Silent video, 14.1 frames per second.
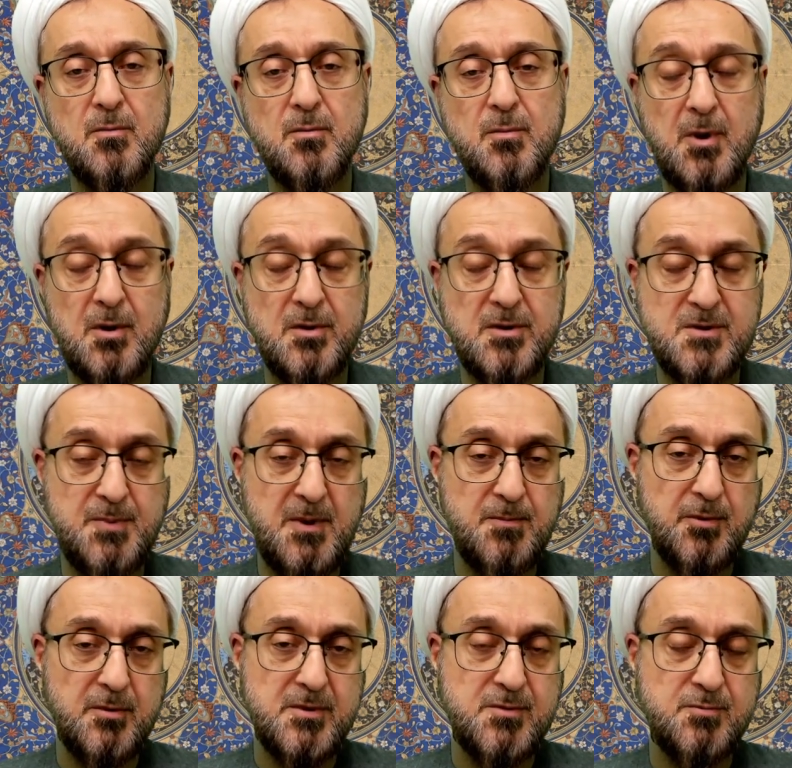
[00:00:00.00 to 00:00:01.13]
because
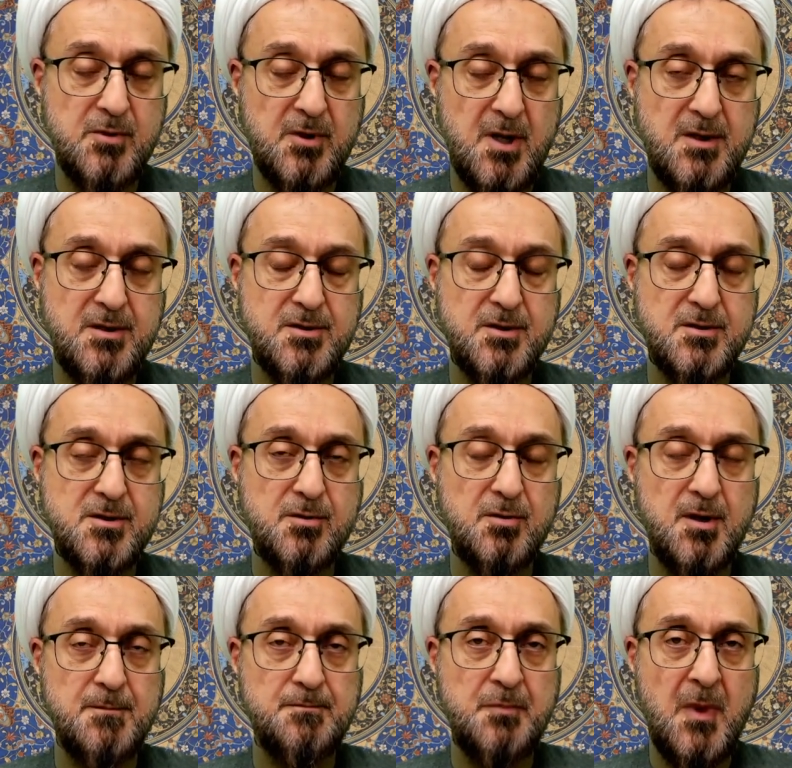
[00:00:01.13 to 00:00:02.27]
people swore allegiance to
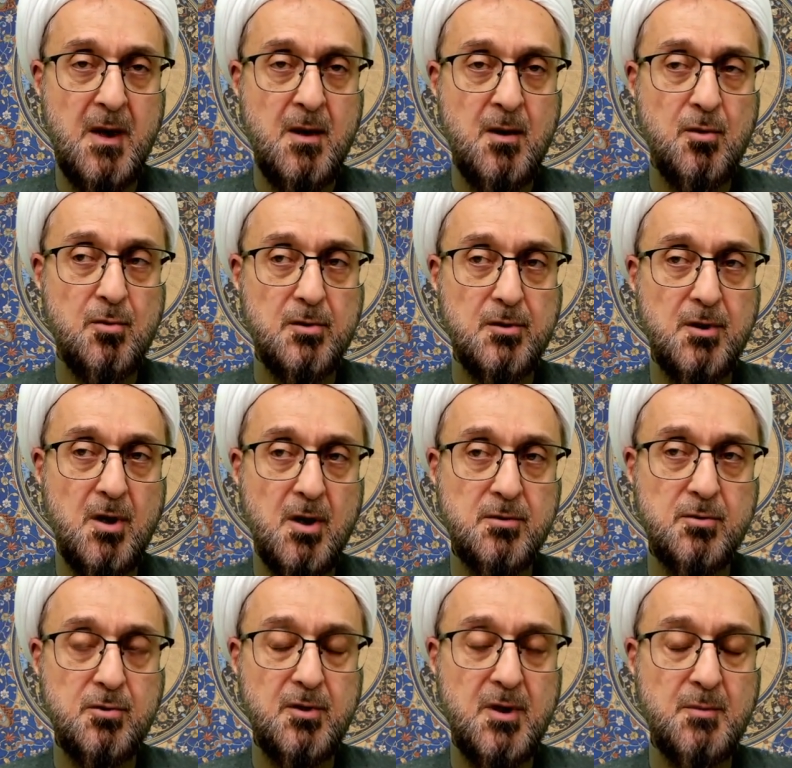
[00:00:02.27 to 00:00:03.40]
him, hold on
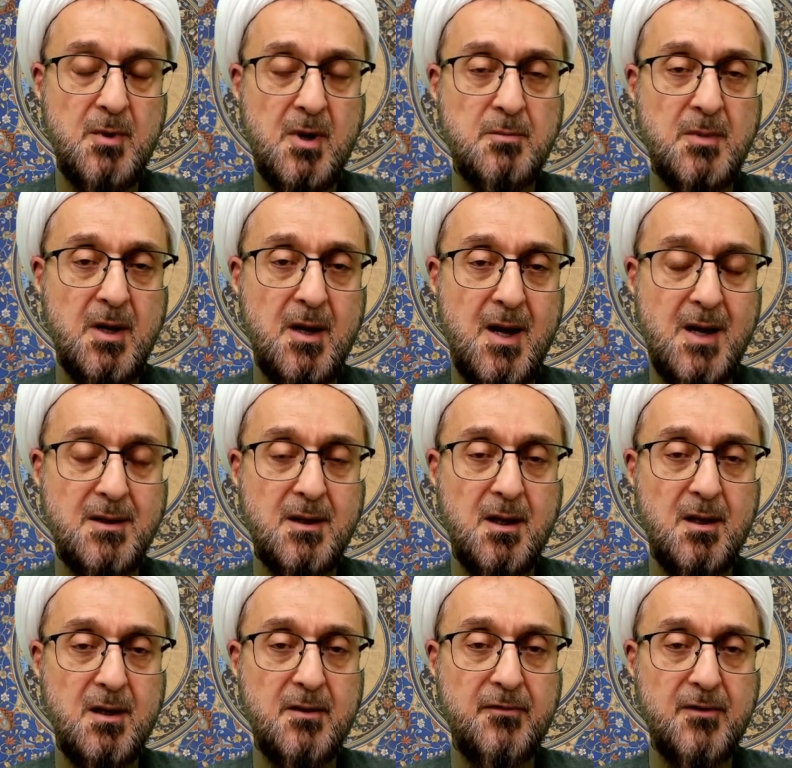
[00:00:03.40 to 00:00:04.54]
to Imam and
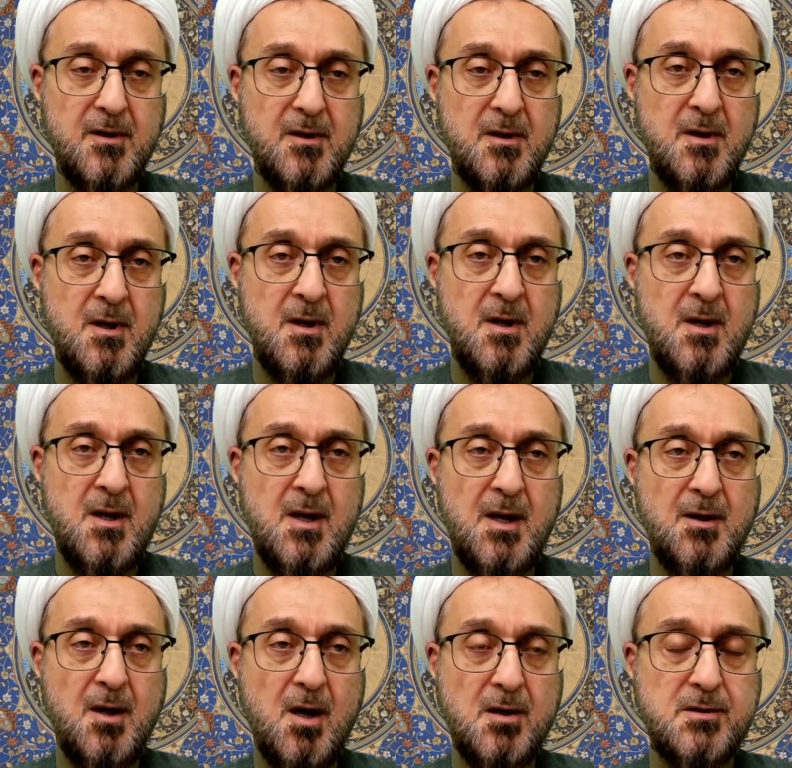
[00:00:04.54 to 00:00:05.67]
Khilafah,
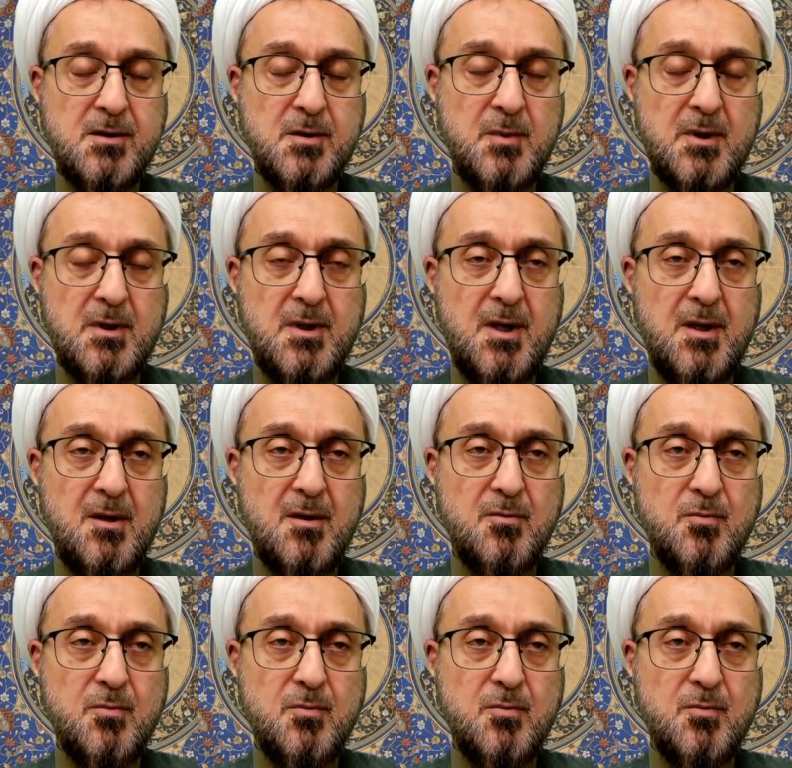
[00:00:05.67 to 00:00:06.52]
and ultimately